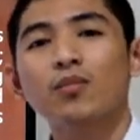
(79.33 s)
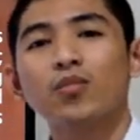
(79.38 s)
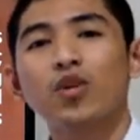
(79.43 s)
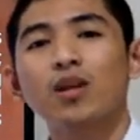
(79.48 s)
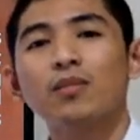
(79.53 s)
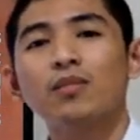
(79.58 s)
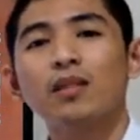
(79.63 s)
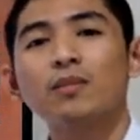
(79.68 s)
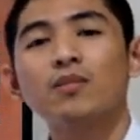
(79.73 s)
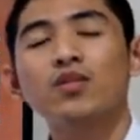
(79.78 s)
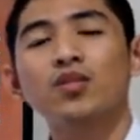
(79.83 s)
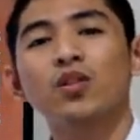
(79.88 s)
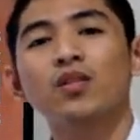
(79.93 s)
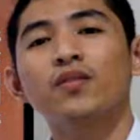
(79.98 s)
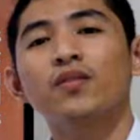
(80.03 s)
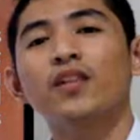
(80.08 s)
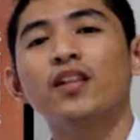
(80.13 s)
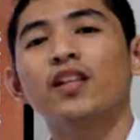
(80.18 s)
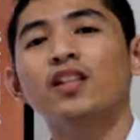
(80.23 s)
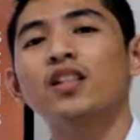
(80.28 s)
problem
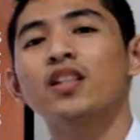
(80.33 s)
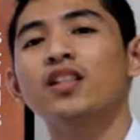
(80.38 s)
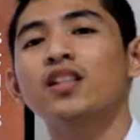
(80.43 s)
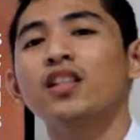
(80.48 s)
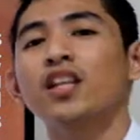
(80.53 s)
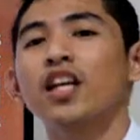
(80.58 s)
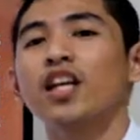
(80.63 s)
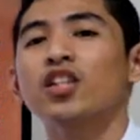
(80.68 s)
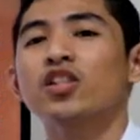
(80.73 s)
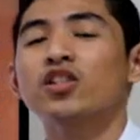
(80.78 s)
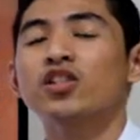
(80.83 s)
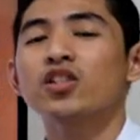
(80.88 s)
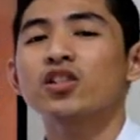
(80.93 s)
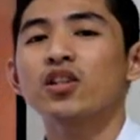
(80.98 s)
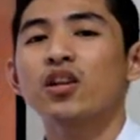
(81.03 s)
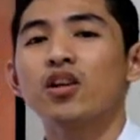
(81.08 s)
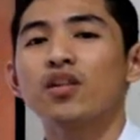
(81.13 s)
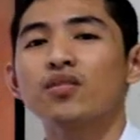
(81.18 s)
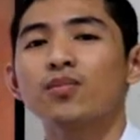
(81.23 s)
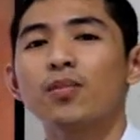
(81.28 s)
solving, and the creation
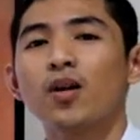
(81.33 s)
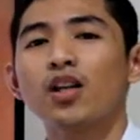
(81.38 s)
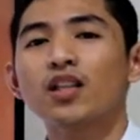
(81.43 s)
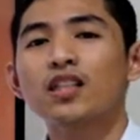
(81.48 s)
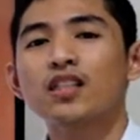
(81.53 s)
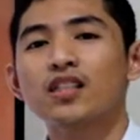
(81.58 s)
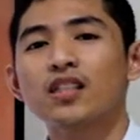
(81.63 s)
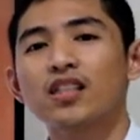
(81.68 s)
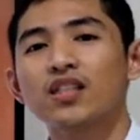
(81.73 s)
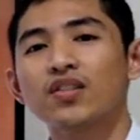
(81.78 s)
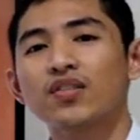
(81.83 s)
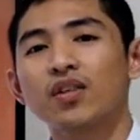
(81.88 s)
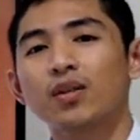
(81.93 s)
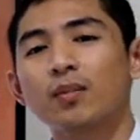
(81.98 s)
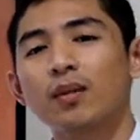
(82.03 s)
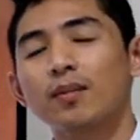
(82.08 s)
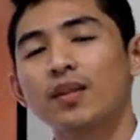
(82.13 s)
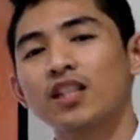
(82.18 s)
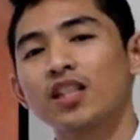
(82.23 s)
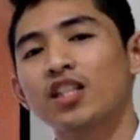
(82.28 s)
of policies
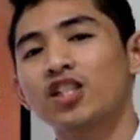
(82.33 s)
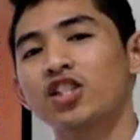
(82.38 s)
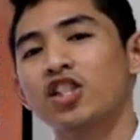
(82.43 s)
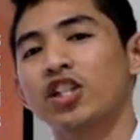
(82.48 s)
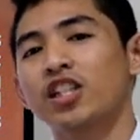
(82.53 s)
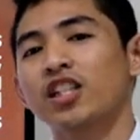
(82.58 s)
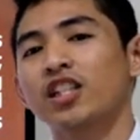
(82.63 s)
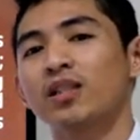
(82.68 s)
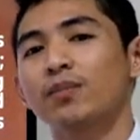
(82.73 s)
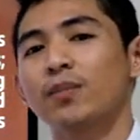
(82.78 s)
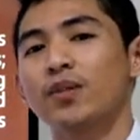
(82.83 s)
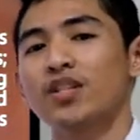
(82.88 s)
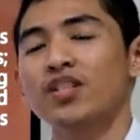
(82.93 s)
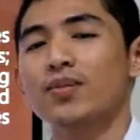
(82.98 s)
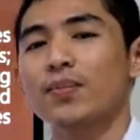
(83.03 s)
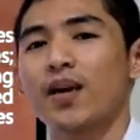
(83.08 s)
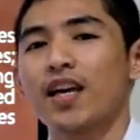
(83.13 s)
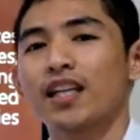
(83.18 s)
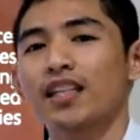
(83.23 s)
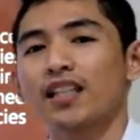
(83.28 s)
from a managerial
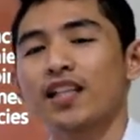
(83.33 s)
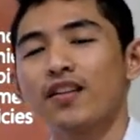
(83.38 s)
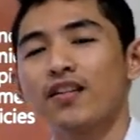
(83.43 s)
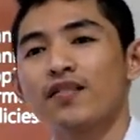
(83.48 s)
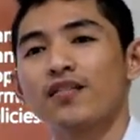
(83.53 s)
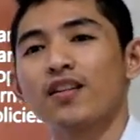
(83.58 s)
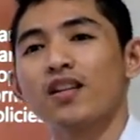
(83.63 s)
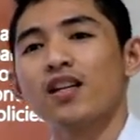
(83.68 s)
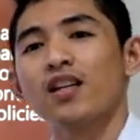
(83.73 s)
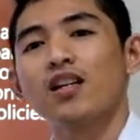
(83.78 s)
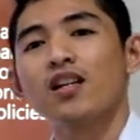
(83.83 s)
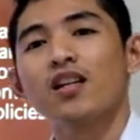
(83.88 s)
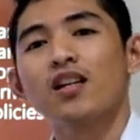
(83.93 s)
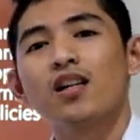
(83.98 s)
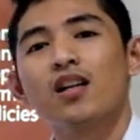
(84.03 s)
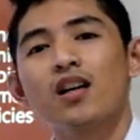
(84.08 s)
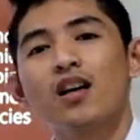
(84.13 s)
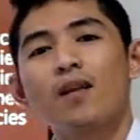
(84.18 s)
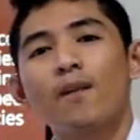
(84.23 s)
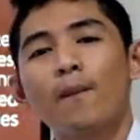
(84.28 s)
perspective.
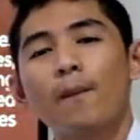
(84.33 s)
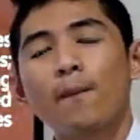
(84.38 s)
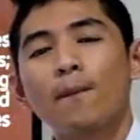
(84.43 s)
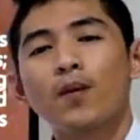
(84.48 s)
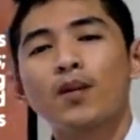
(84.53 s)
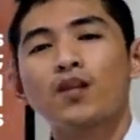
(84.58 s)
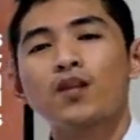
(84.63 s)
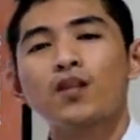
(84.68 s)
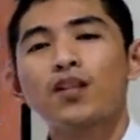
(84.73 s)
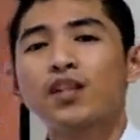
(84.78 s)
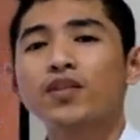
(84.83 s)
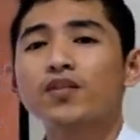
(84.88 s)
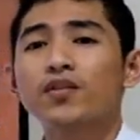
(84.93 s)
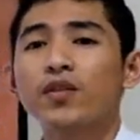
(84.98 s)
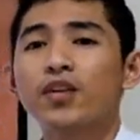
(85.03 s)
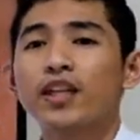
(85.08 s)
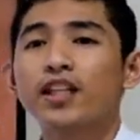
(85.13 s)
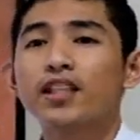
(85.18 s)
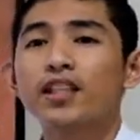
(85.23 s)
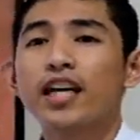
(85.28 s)

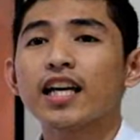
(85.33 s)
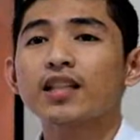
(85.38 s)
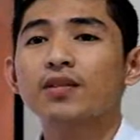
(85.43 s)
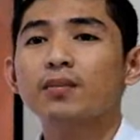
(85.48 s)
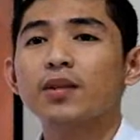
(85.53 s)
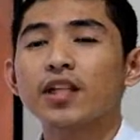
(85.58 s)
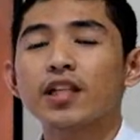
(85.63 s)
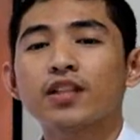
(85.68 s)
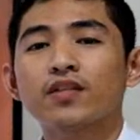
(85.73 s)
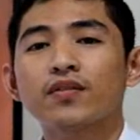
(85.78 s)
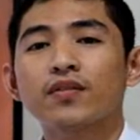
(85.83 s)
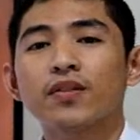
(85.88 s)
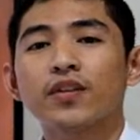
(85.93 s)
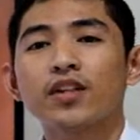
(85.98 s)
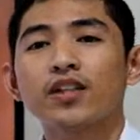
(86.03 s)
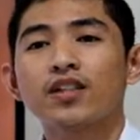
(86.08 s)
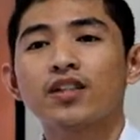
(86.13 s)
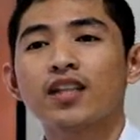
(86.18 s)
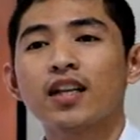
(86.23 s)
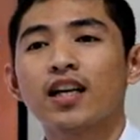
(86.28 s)
Therefore, it can be
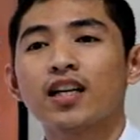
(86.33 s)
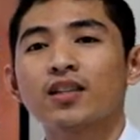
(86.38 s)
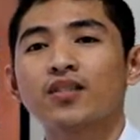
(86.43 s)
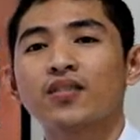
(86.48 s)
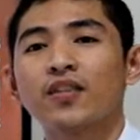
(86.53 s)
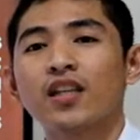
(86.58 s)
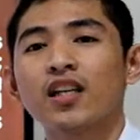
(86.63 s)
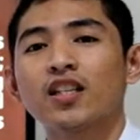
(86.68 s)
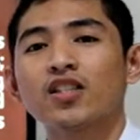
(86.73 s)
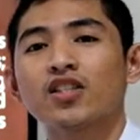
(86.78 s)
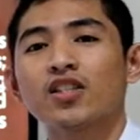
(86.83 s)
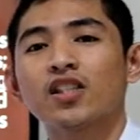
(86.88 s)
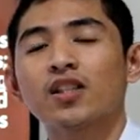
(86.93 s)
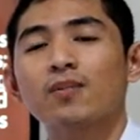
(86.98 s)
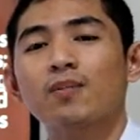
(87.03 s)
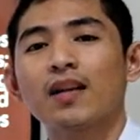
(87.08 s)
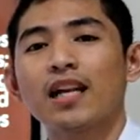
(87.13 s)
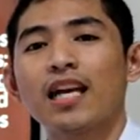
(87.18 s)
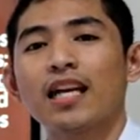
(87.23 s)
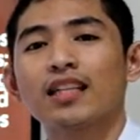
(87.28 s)
inferred that
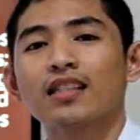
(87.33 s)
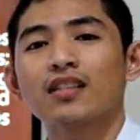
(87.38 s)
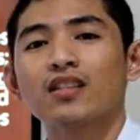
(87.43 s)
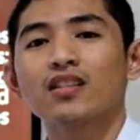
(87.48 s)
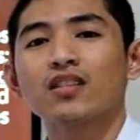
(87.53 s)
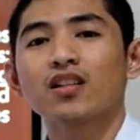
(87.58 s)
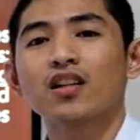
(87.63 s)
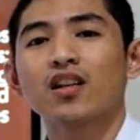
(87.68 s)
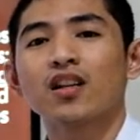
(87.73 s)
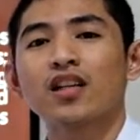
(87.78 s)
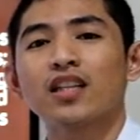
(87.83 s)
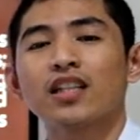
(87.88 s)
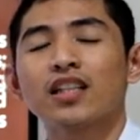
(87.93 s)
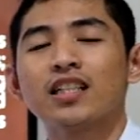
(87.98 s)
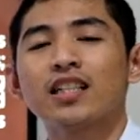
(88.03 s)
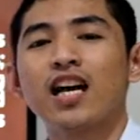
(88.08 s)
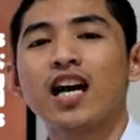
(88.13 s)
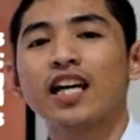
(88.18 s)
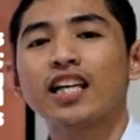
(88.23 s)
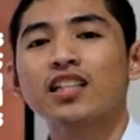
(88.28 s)
financial plans are
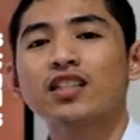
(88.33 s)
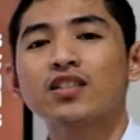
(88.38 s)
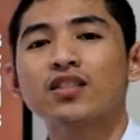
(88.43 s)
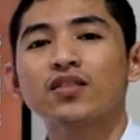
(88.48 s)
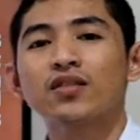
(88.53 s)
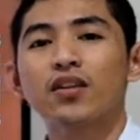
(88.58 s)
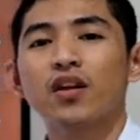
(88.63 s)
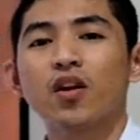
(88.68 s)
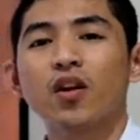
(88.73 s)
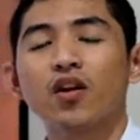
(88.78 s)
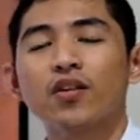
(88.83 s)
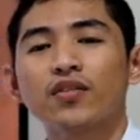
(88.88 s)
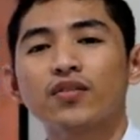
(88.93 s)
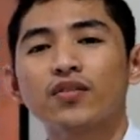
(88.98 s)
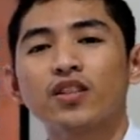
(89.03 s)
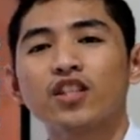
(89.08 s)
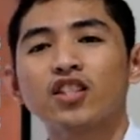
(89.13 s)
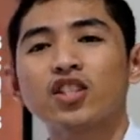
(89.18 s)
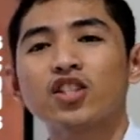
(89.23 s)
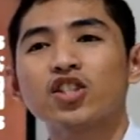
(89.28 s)
guides
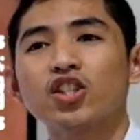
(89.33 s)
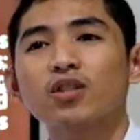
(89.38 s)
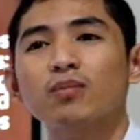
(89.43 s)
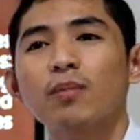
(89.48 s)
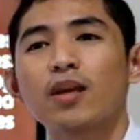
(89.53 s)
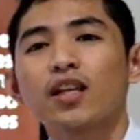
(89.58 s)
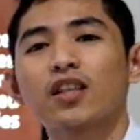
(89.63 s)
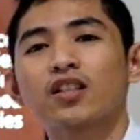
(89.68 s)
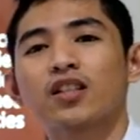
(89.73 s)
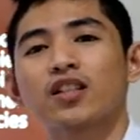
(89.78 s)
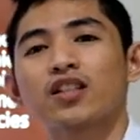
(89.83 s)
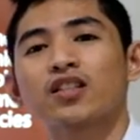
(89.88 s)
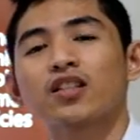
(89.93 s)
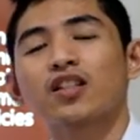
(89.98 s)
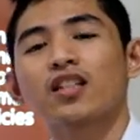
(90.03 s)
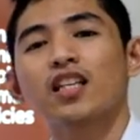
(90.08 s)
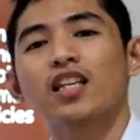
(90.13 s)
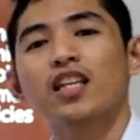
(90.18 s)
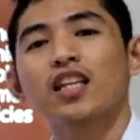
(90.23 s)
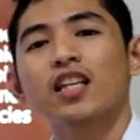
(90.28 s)
of decision
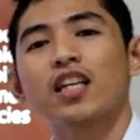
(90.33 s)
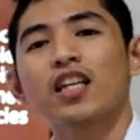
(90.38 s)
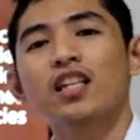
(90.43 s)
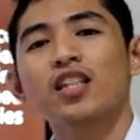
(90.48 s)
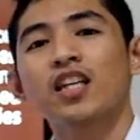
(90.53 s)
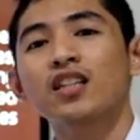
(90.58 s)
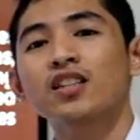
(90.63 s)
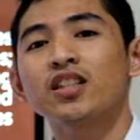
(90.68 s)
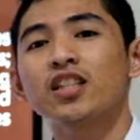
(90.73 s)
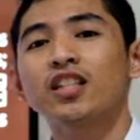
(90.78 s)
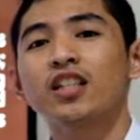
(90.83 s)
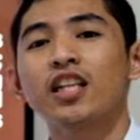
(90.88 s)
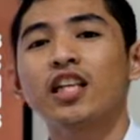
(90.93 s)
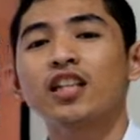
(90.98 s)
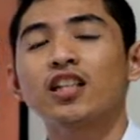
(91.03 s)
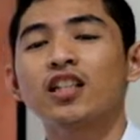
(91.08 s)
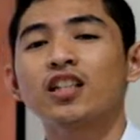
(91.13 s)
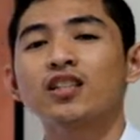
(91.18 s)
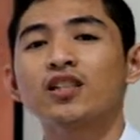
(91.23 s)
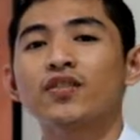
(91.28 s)
makers in
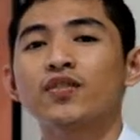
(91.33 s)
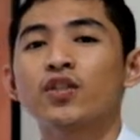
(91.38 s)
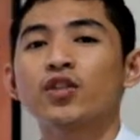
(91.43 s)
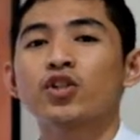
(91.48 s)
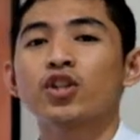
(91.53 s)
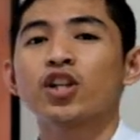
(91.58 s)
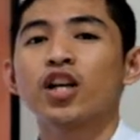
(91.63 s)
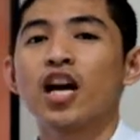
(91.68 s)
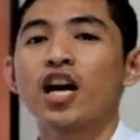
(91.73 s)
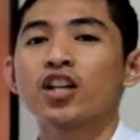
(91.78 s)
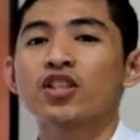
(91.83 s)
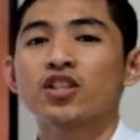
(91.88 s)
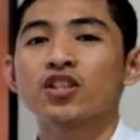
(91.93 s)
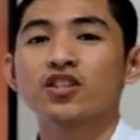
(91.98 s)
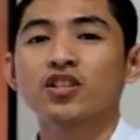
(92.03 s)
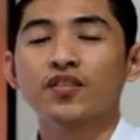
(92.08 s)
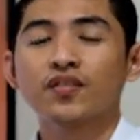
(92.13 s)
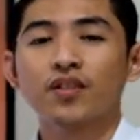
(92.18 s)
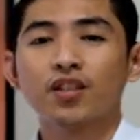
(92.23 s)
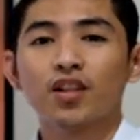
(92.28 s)
undertaking the future
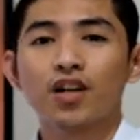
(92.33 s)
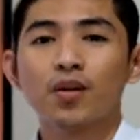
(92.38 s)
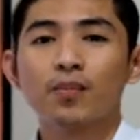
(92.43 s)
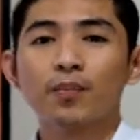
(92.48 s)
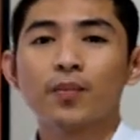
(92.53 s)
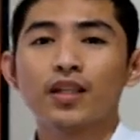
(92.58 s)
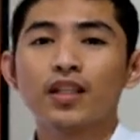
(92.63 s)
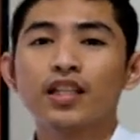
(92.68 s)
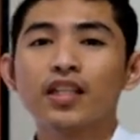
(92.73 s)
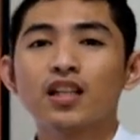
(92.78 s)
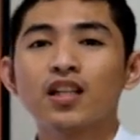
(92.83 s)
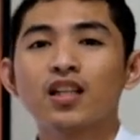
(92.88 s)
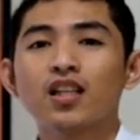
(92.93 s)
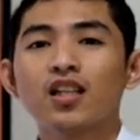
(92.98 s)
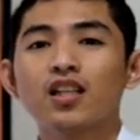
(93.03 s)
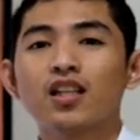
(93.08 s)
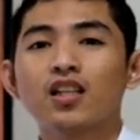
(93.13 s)
actions of the company.